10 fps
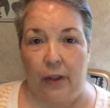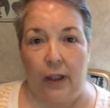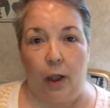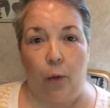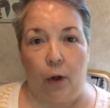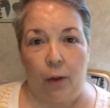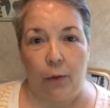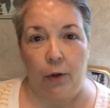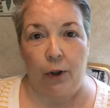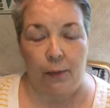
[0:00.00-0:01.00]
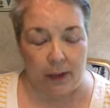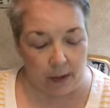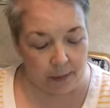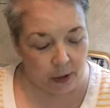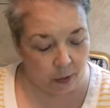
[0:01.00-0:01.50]
video, what I'm going to be
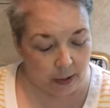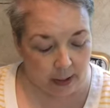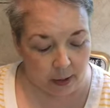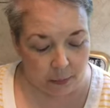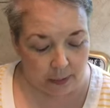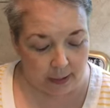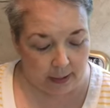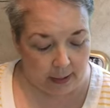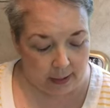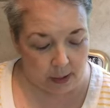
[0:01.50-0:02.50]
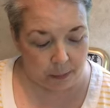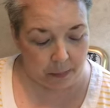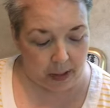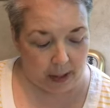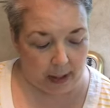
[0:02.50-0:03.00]
coming to you guys with is
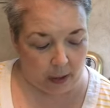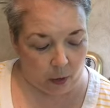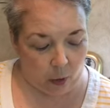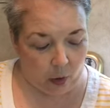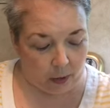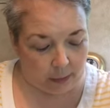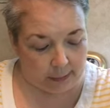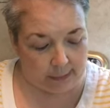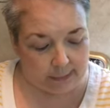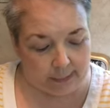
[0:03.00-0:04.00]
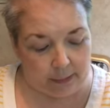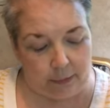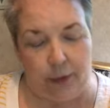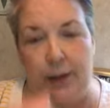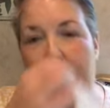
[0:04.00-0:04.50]
my haul I did the
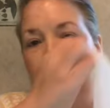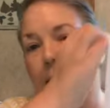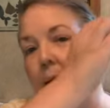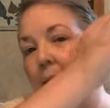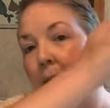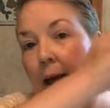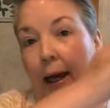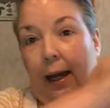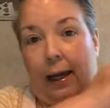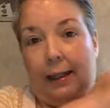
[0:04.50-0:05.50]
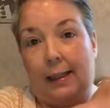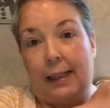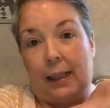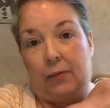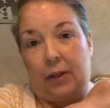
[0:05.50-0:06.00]
other day at
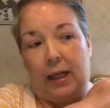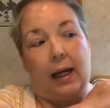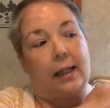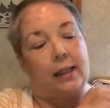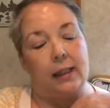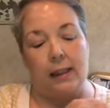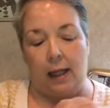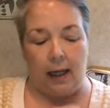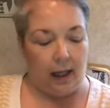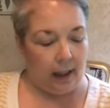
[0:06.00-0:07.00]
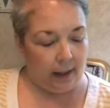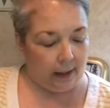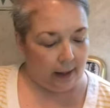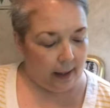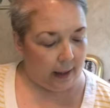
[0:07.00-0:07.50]

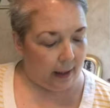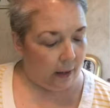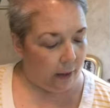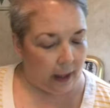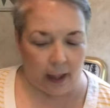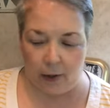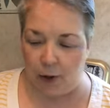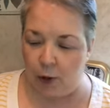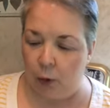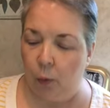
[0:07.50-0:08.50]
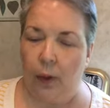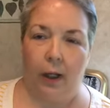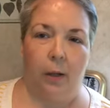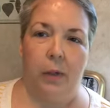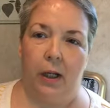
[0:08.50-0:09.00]
CVS. Now, I just took one
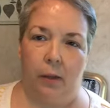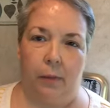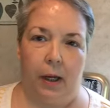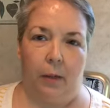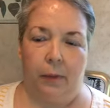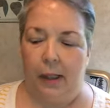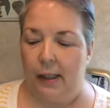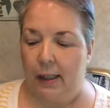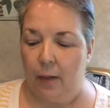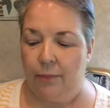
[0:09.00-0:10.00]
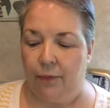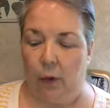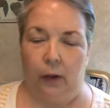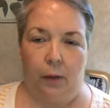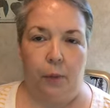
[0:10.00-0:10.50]
item out of the bag because it kept
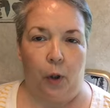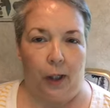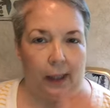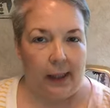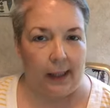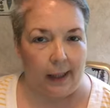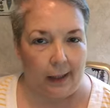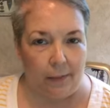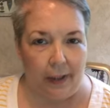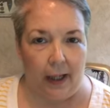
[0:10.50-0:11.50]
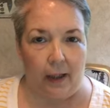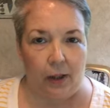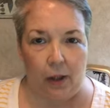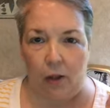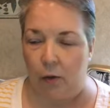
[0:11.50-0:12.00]
falling apart inside the bag,
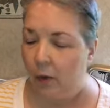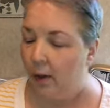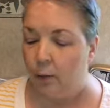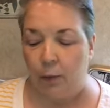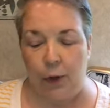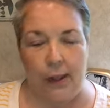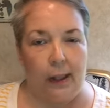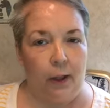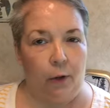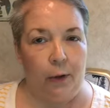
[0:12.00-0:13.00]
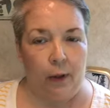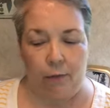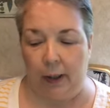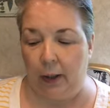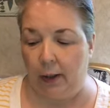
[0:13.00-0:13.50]
so we're just gonna go get
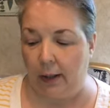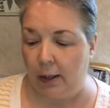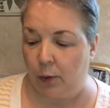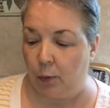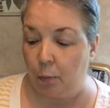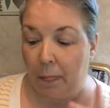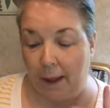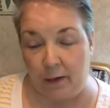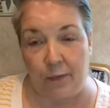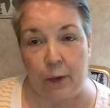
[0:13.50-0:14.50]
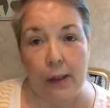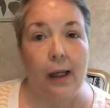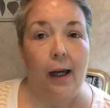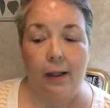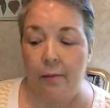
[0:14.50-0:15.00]
right on into it. And the first
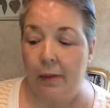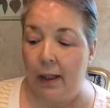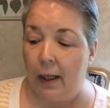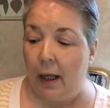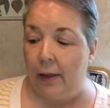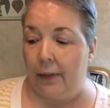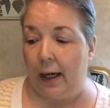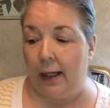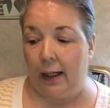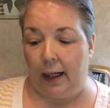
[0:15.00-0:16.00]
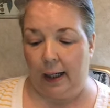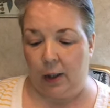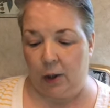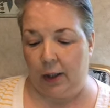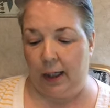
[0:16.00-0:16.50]
item that I
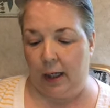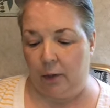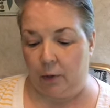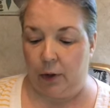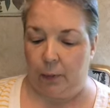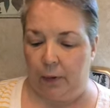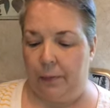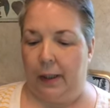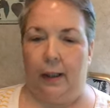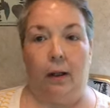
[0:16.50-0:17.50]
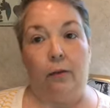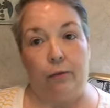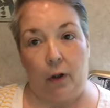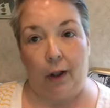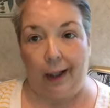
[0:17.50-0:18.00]
took out, which I put back
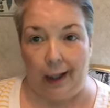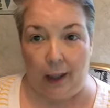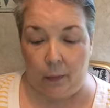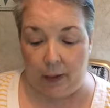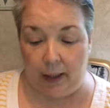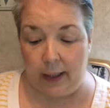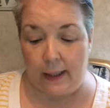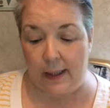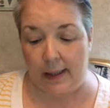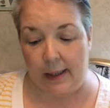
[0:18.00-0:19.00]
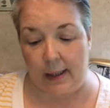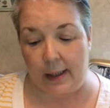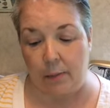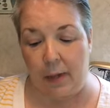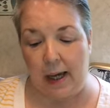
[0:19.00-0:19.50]
wrong anyway, is
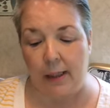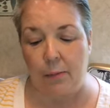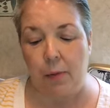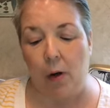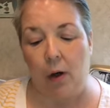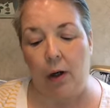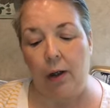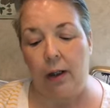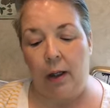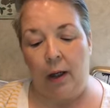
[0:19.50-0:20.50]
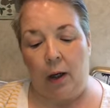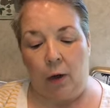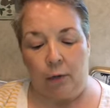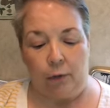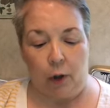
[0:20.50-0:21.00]
this mask bar.
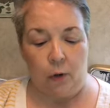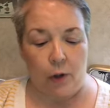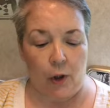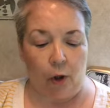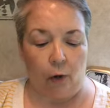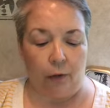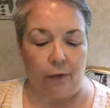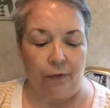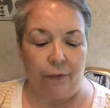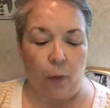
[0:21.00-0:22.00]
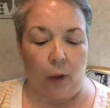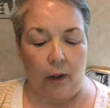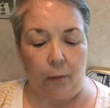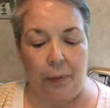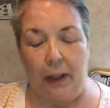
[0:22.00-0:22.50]
Rose gold
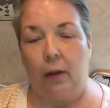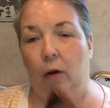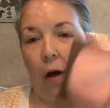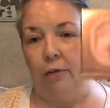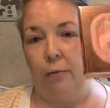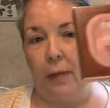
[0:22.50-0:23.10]
foil peel off